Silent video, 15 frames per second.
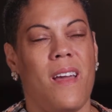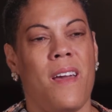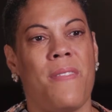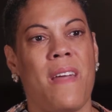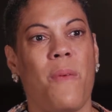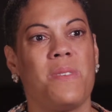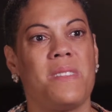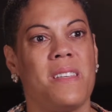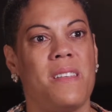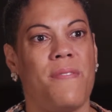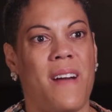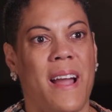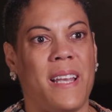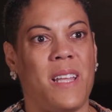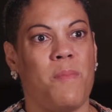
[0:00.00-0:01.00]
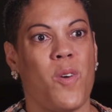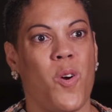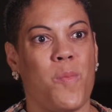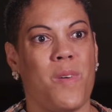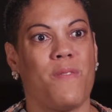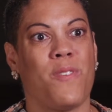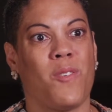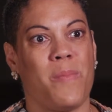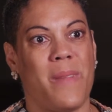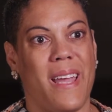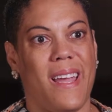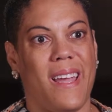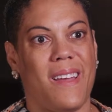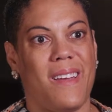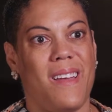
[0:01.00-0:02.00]
And that was a defining moment for
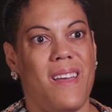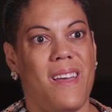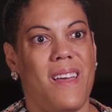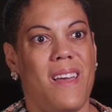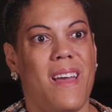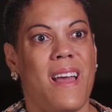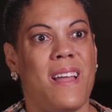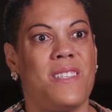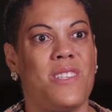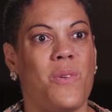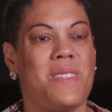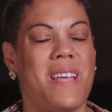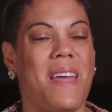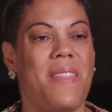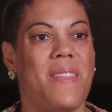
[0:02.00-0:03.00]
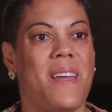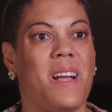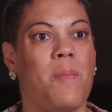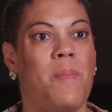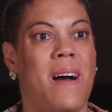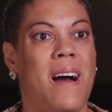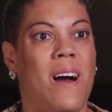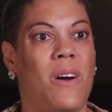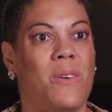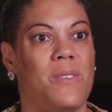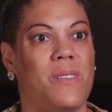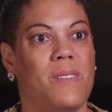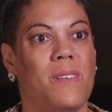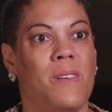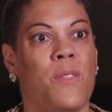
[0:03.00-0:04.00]
me. And so as I think about
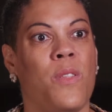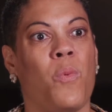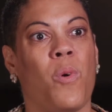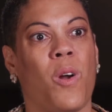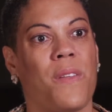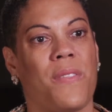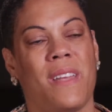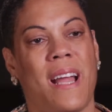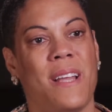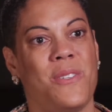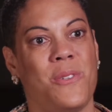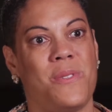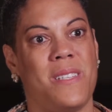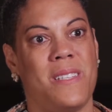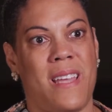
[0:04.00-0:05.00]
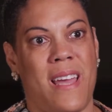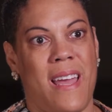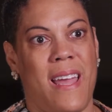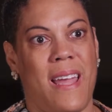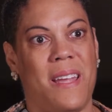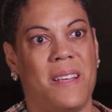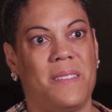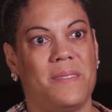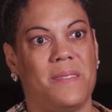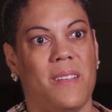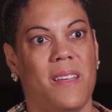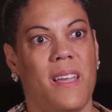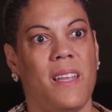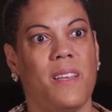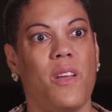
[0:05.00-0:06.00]
the work that I do today,
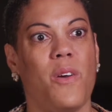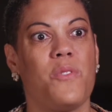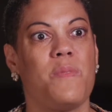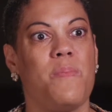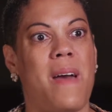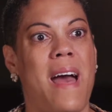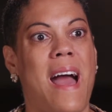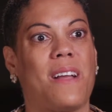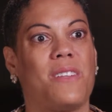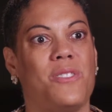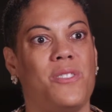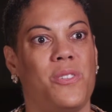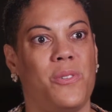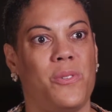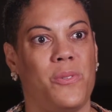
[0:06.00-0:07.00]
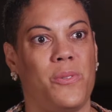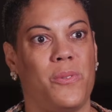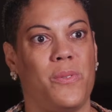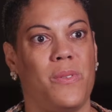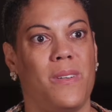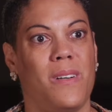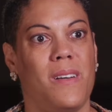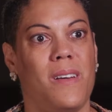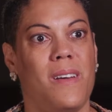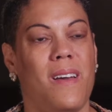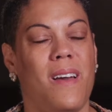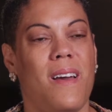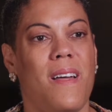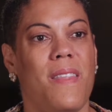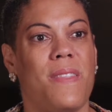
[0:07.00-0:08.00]
it goes back to
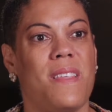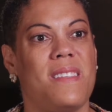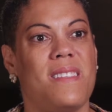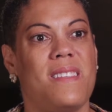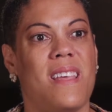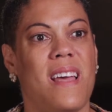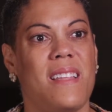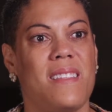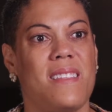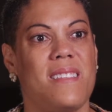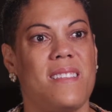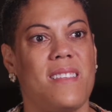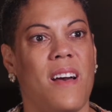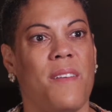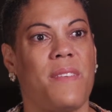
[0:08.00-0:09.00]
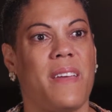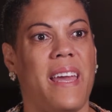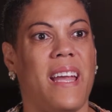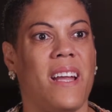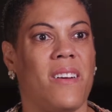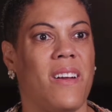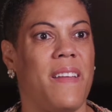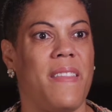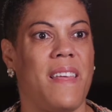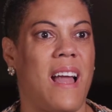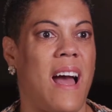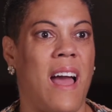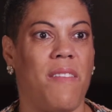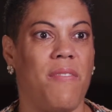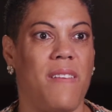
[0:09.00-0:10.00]
the sense of caring that
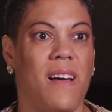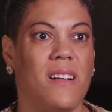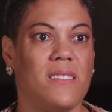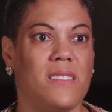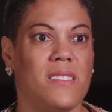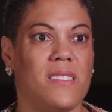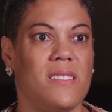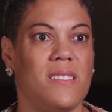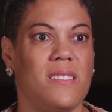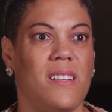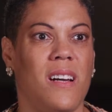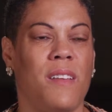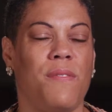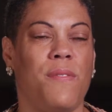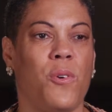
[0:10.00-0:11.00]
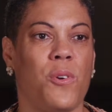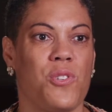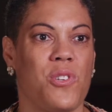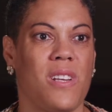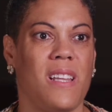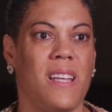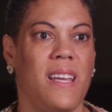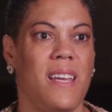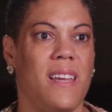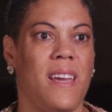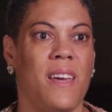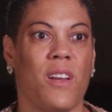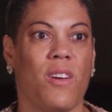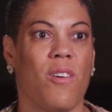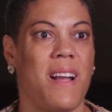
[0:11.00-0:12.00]
I felt, unfortunately,
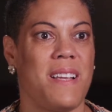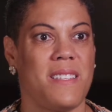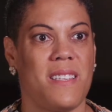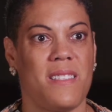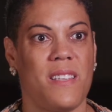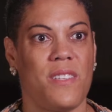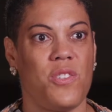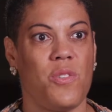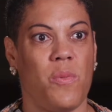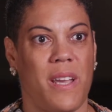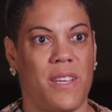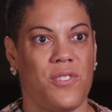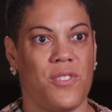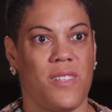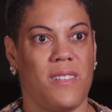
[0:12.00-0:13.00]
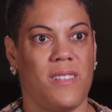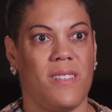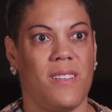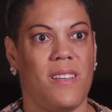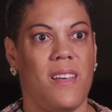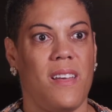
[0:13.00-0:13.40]
in a crisis situation,